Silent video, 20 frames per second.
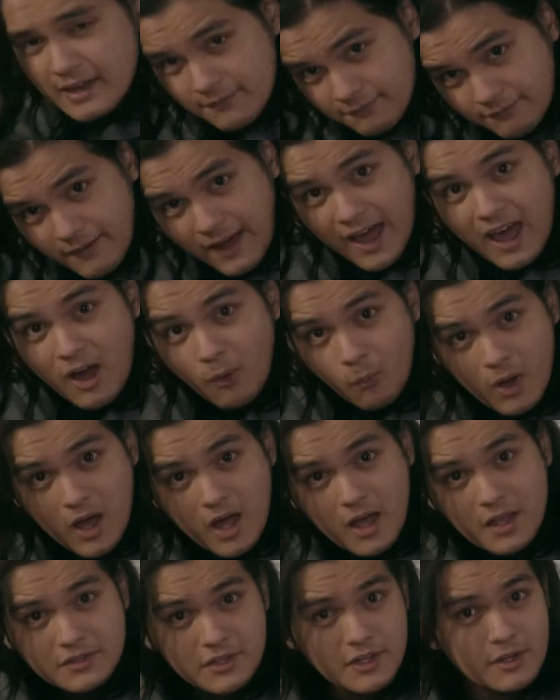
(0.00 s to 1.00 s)
if I
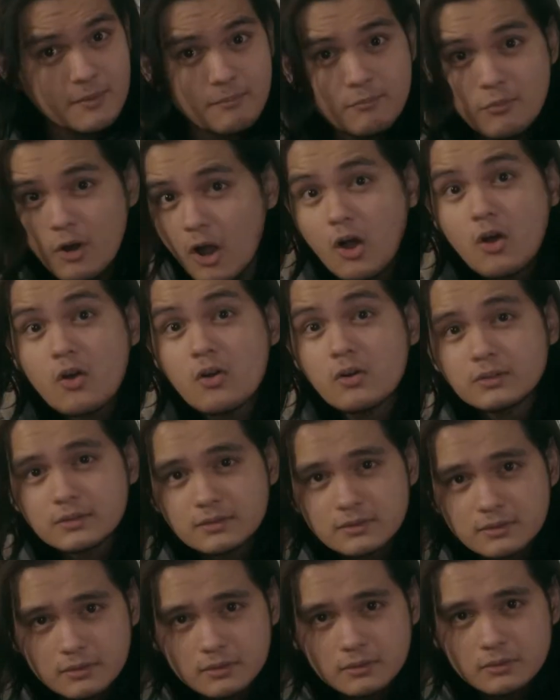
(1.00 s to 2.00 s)
wasn't
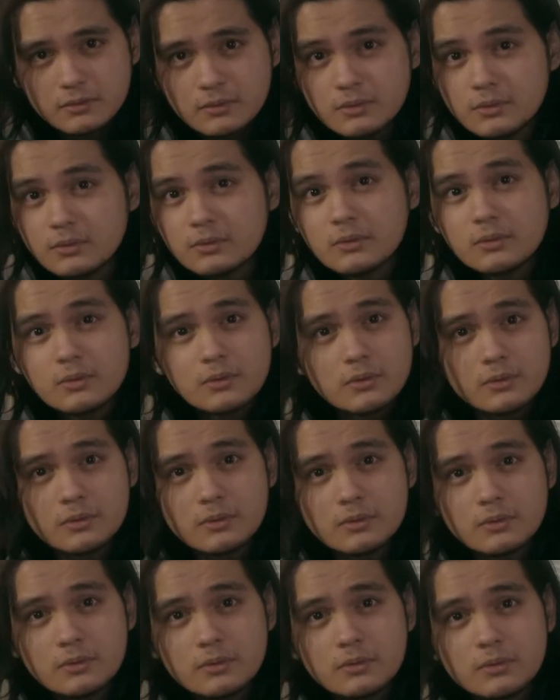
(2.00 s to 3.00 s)
broke,
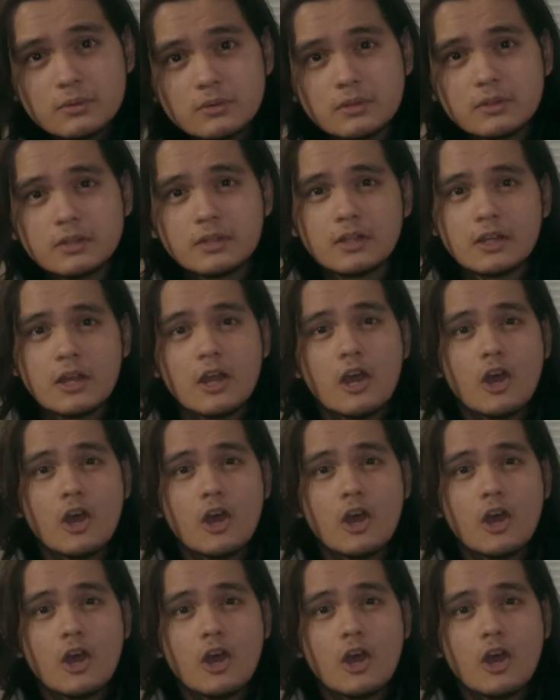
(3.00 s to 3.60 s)
ooh,